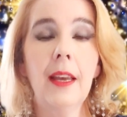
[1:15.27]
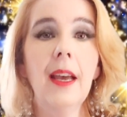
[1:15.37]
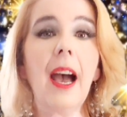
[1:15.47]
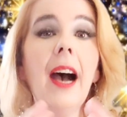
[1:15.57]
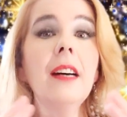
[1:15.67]

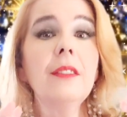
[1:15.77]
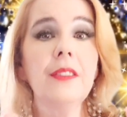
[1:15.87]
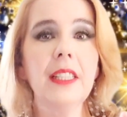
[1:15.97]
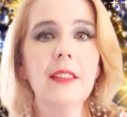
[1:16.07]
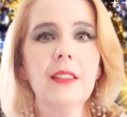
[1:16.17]
Our
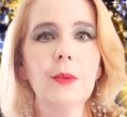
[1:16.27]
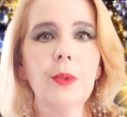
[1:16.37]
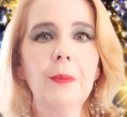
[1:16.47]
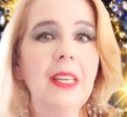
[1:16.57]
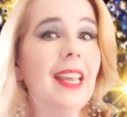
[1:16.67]
field will
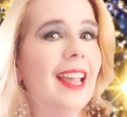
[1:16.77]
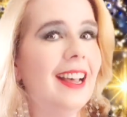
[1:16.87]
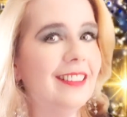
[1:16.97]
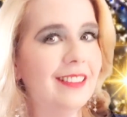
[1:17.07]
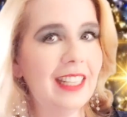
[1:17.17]
be
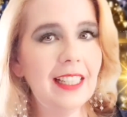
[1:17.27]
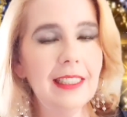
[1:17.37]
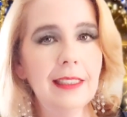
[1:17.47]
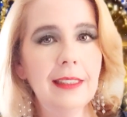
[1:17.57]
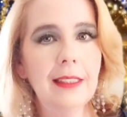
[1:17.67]
healthier,
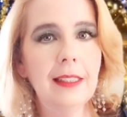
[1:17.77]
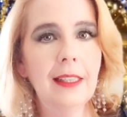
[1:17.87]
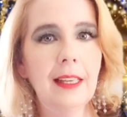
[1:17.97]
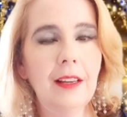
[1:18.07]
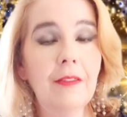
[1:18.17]

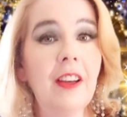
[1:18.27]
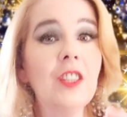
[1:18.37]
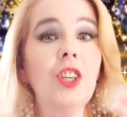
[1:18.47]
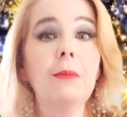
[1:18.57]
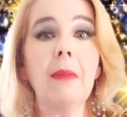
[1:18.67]

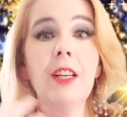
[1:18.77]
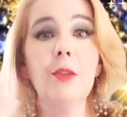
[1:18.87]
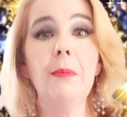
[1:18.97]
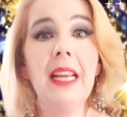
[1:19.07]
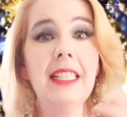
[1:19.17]
function much
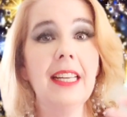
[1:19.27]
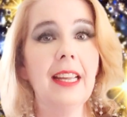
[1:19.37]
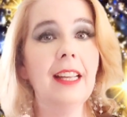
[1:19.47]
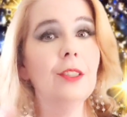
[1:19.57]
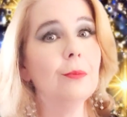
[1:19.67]
better
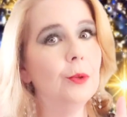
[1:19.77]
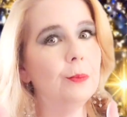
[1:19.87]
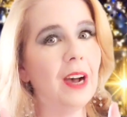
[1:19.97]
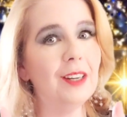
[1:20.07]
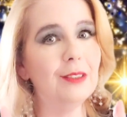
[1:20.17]
and more
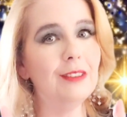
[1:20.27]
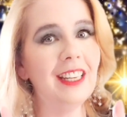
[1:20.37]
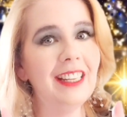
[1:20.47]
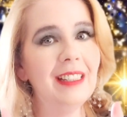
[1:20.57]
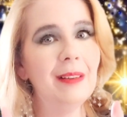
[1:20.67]
powerfully
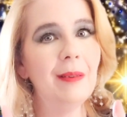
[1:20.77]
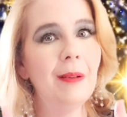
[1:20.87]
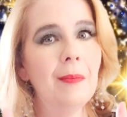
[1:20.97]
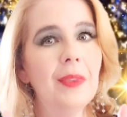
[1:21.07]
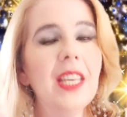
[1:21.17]

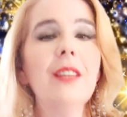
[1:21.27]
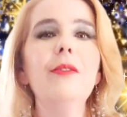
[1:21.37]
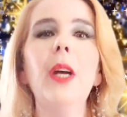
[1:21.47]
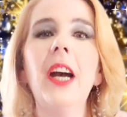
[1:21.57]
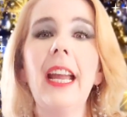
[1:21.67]
if
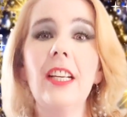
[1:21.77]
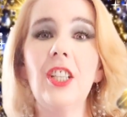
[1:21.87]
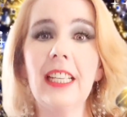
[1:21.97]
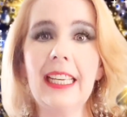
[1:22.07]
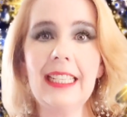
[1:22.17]
we are
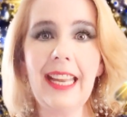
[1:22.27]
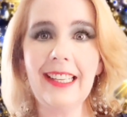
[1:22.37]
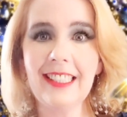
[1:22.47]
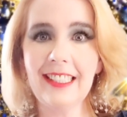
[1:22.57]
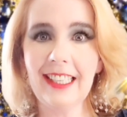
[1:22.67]
actually
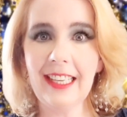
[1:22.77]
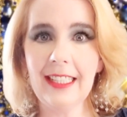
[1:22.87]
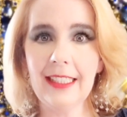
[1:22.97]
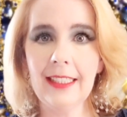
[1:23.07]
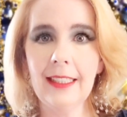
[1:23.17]
connected
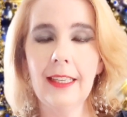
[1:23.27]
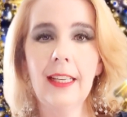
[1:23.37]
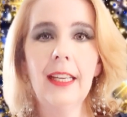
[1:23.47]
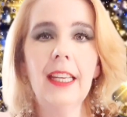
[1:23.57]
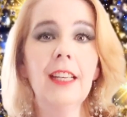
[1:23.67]
in
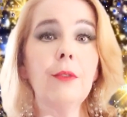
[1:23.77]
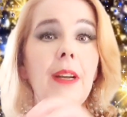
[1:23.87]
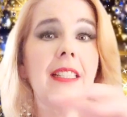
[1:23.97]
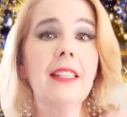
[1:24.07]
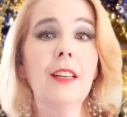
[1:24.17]
a
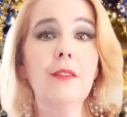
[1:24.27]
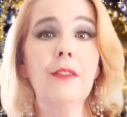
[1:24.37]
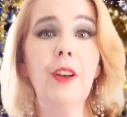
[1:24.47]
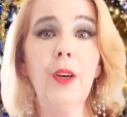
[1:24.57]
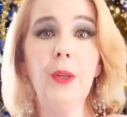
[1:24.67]
resonant
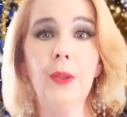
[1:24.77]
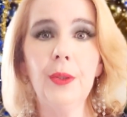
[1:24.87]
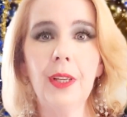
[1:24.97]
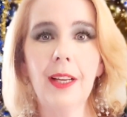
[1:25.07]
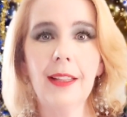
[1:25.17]
flow
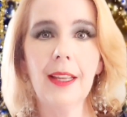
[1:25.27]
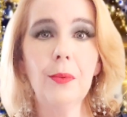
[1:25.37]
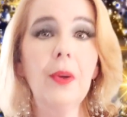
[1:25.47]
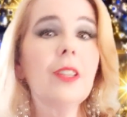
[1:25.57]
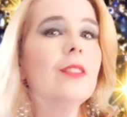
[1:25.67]
that
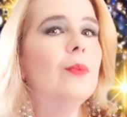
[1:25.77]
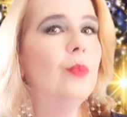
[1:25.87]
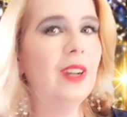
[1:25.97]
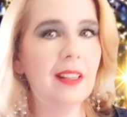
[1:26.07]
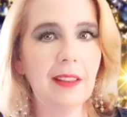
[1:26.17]
works
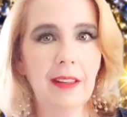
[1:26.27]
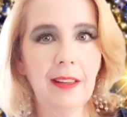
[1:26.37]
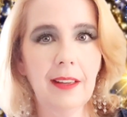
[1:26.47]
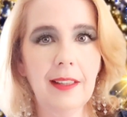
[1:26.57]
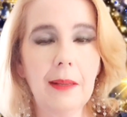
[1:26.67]
with
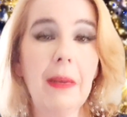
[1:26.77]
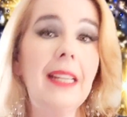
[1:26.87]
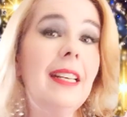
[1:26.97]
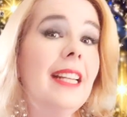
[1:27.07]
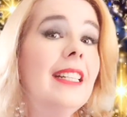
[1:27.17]
the
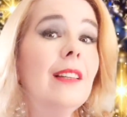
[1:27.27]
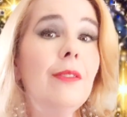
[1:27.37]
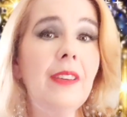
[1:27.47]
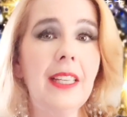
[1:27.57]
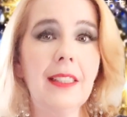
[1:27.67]
magnetic
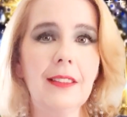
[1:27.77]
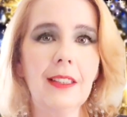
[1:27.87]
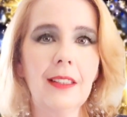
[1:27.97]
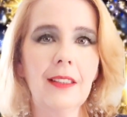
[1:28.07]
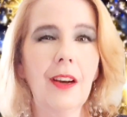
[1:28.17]
field
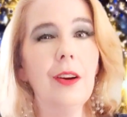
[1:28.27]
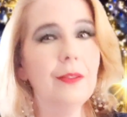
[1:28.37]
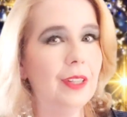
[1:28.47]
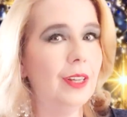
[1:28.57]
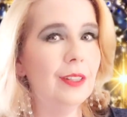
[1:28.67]
of
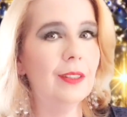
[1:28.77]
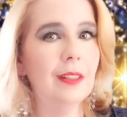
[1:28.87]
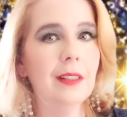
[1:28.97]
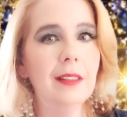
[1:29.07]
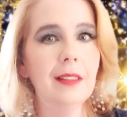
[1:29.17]
the earth
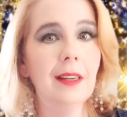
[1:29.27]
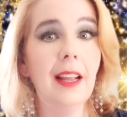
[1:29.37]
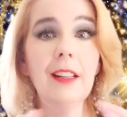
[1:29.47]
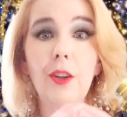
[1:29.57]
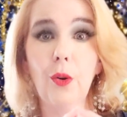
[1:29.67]

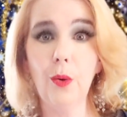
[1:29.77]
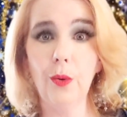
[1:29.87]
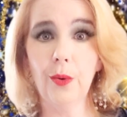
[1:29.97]
and the core